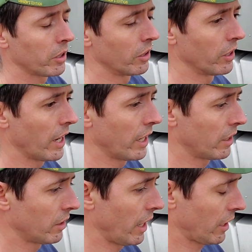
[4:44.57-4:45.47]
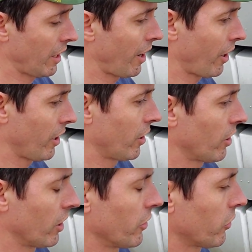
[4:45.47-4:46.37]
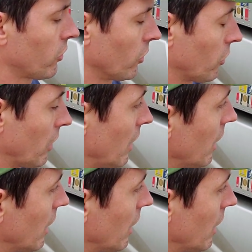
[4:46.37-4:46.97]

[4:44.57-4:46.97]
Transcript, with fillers: of that, that carrier, and it's just,